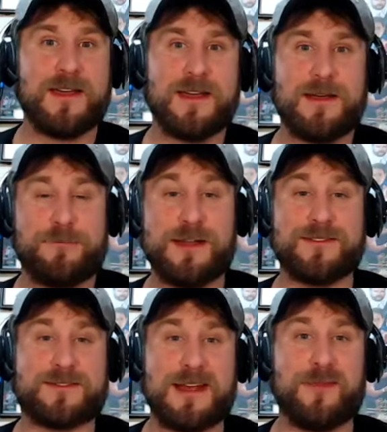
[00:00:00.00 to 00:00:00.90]
But
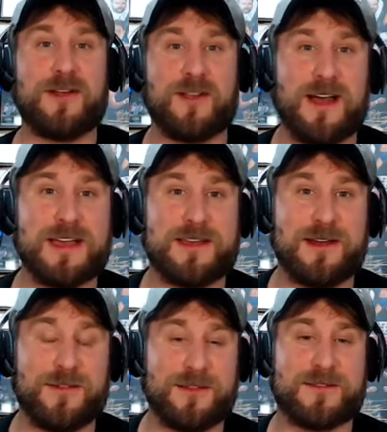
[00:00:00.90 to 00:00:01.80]
instead, they're like, you
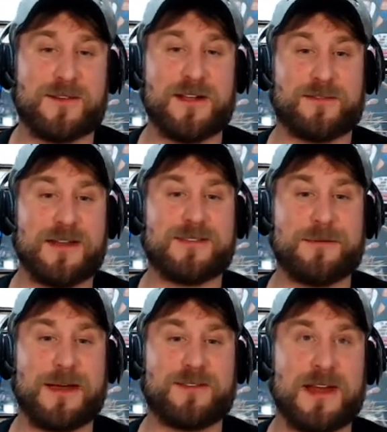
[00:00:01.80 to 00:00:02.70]
know, this is the greatest wrestling
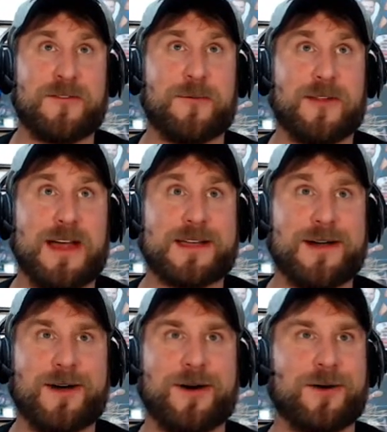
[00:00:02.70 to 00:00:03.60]
match ever. And we're like,
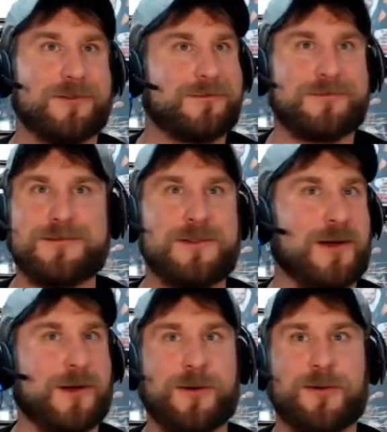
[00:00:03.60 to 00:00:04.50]
oh,
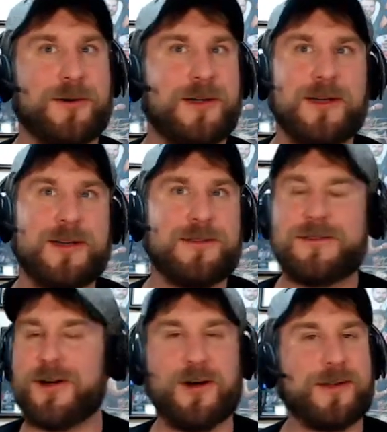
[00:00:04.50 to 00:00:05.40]
no,
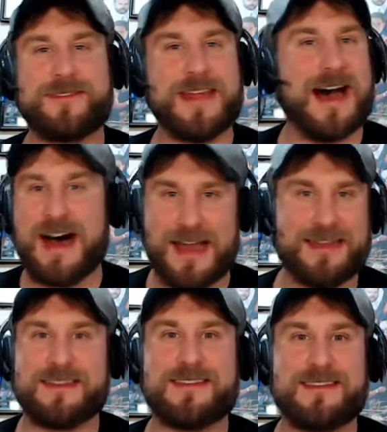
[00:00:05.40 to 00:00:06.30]
it's not.
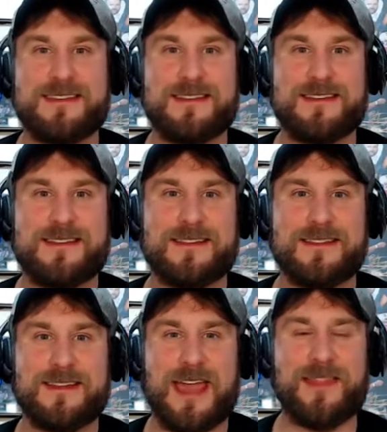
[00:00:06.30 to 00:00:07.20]

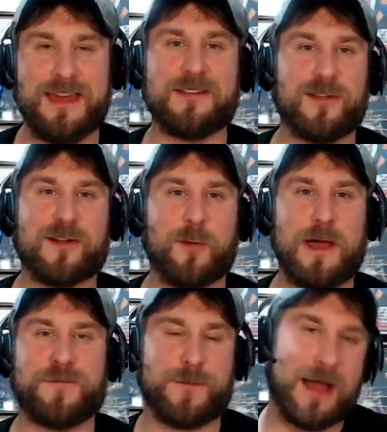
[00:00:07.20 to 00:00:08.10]
And then it took
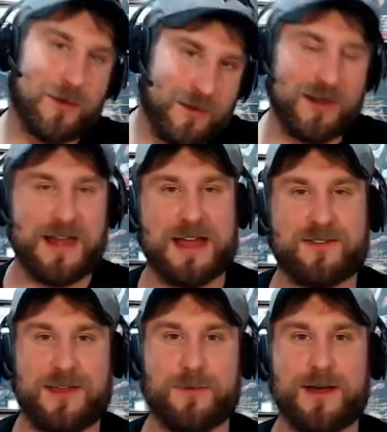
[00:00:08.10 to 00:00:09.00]
away from how good it
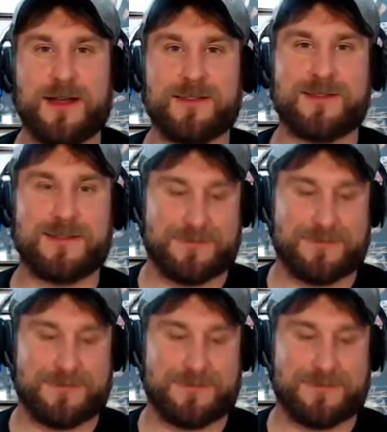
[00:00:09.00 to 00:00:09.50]
actually was.